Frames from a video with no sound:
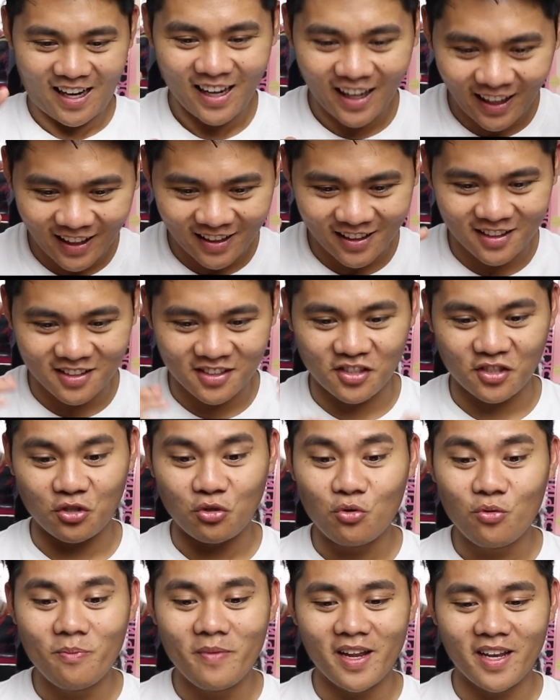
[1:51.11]
I like the
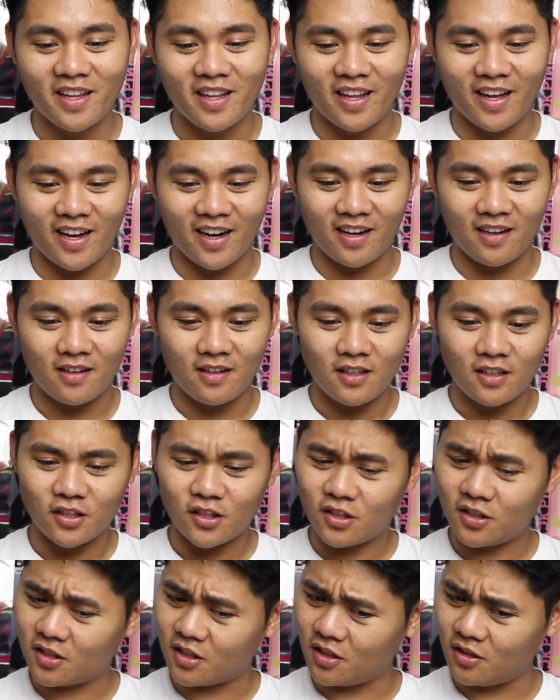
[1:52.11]
zoom in there.
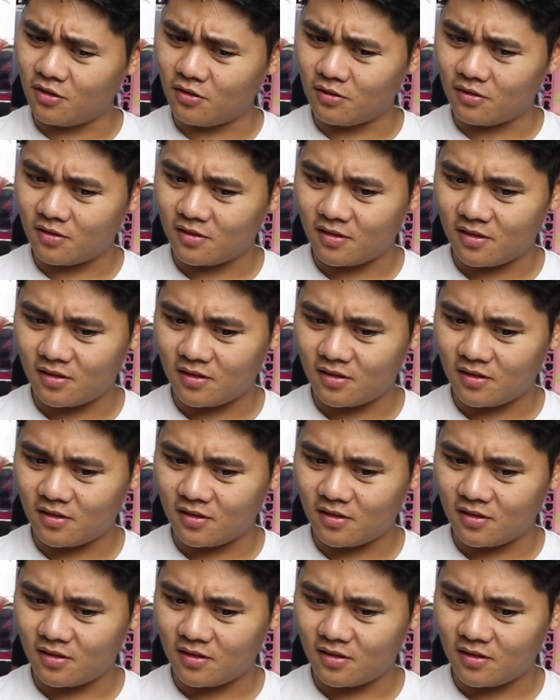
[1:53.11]
She's cute.